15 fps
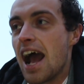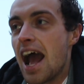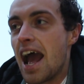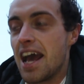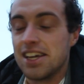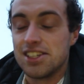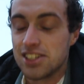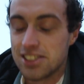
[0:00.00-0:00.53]

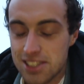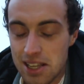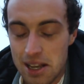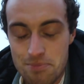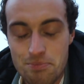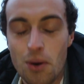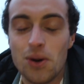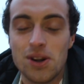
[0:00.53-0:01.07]
and it's
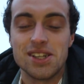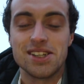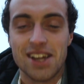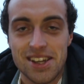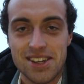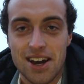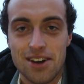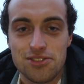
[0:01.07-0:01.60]
important
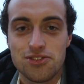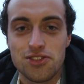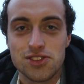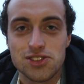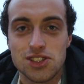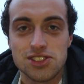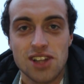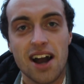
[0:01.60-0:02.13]
enough
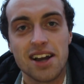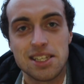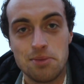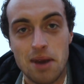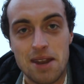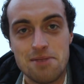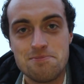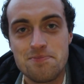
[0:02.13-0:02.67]
to
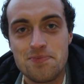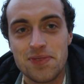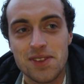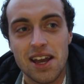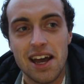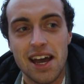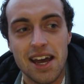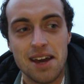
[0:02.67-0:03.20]
document
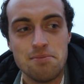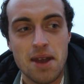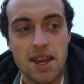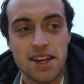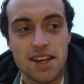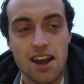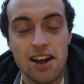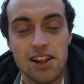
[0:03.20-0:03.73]
and
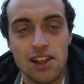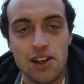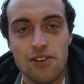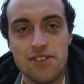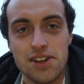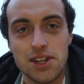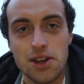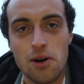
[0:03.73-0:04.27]
make a little
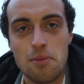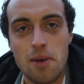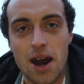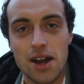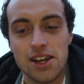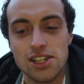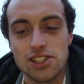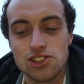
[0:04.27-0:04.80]
video
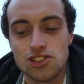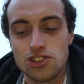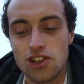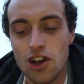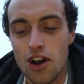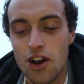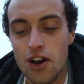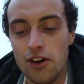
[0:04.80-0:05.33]
about it.
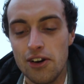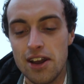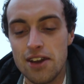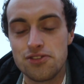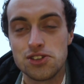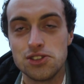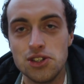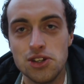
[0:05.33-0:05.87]
So
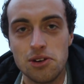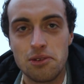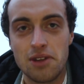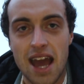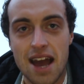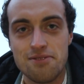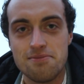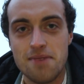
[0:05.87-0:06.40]
if you're new and we
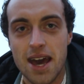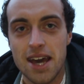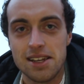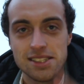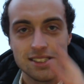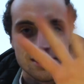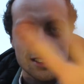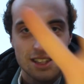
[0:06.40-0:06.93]
haven't met
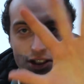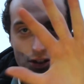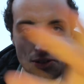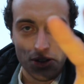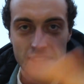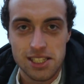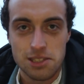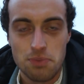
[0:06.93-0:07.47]

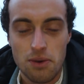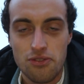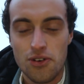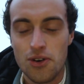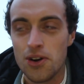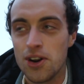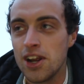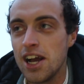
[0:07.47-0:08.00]
through this
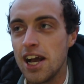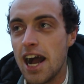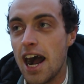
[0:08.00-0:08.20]
before,